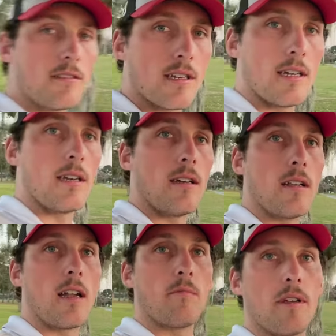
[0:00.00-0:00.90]
say a
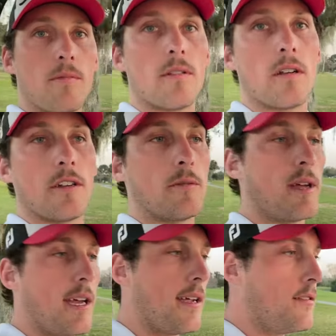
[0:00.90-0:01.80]
lot of people are
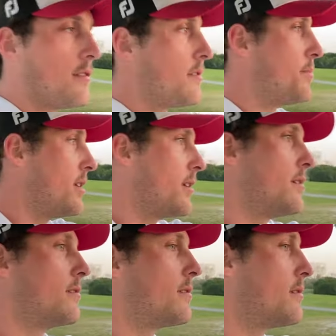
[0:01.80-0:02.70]
underpaid just
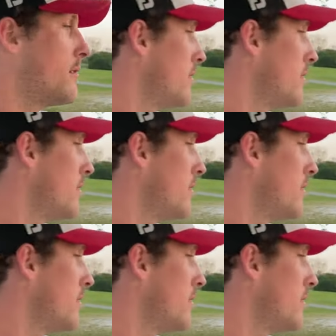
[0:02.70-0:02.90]
because